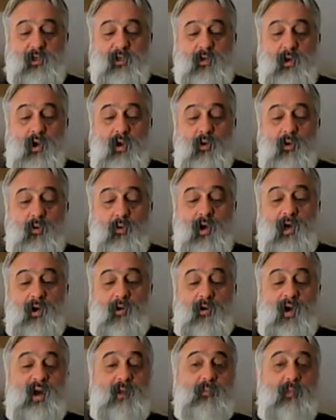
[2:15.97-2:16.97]
It's
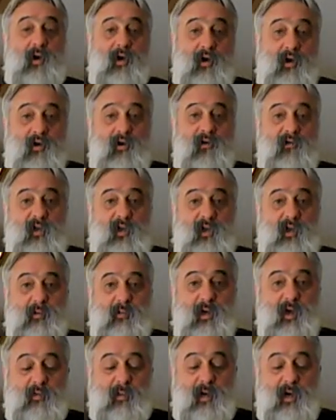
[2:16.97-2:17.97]
108 by 150
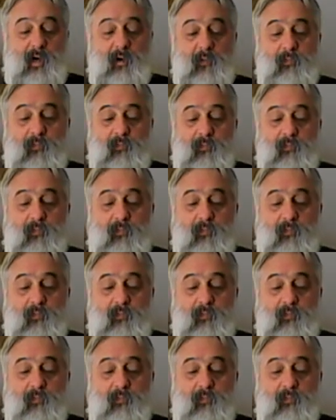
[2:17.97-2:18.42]
millimeter.